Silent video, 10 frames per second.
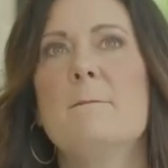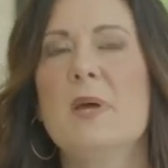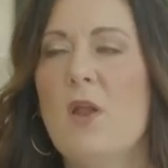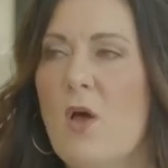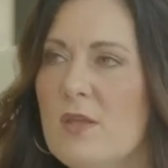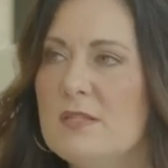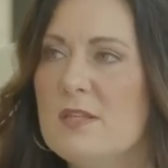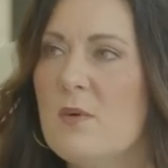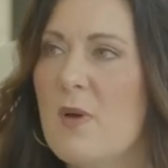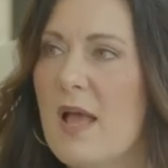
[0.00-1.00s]
But
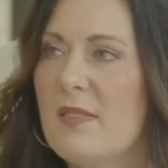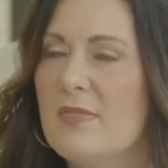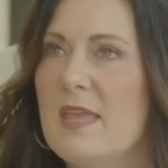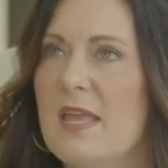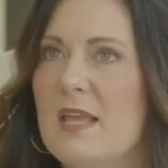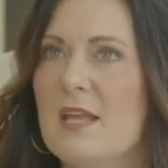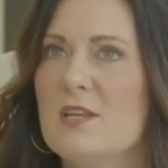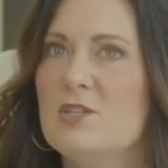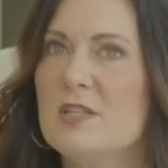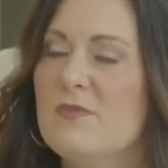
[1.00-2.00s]
also, I
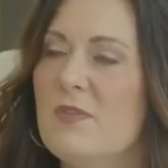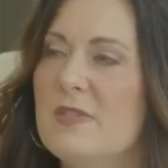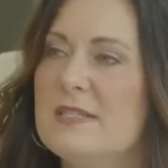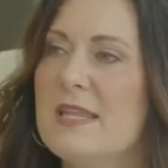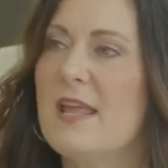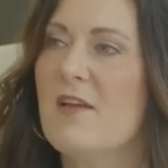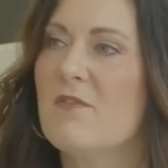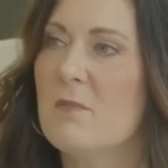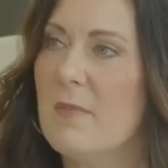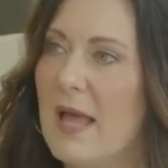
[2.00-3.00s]
think, just for the sake
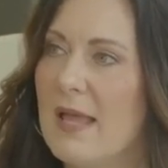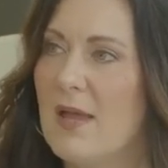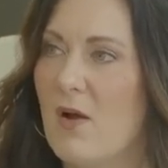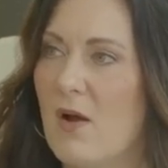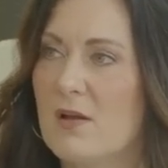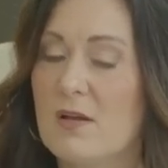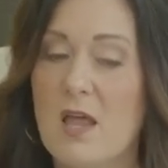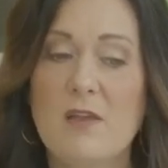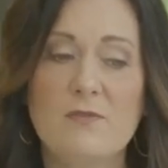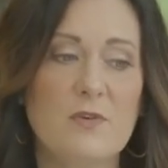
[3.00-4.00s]
of my heart,
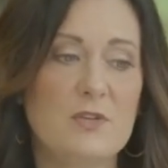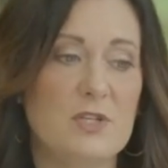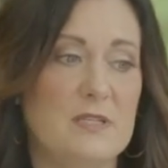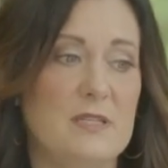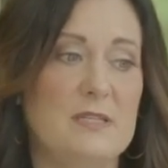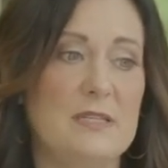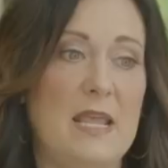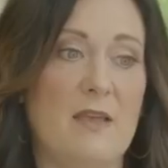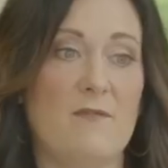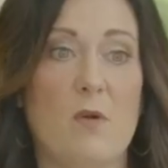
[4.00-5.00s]
not for just the
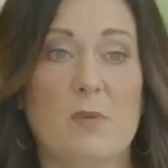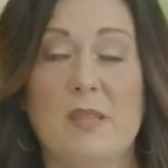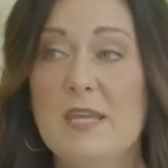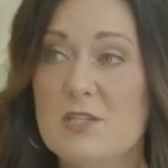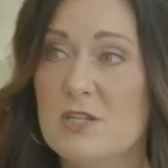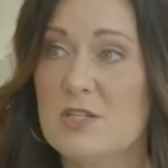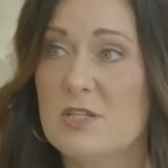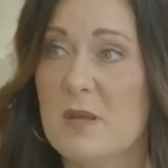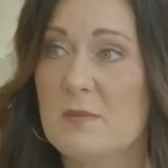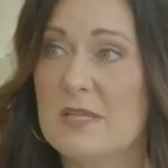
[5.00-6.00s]
sake of our
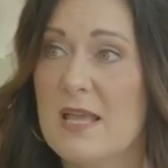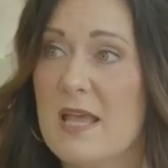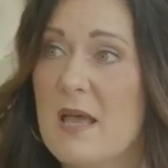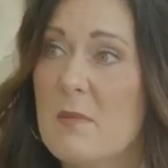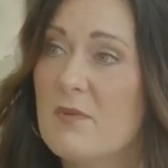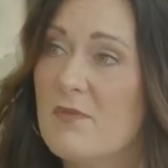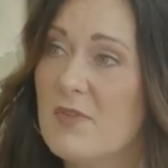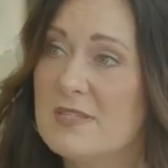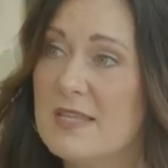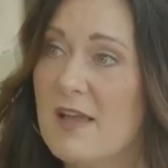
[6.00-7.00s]
relationships, but
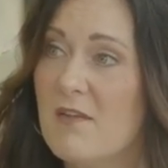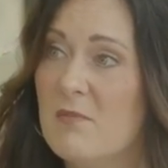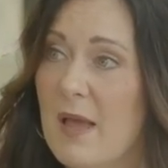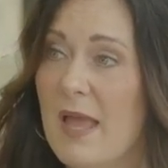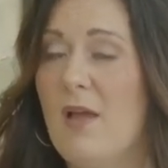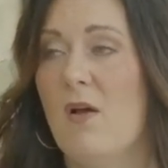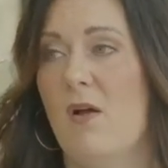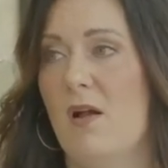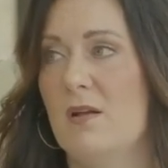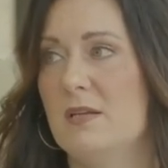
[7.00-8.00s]
for the sake of my heart.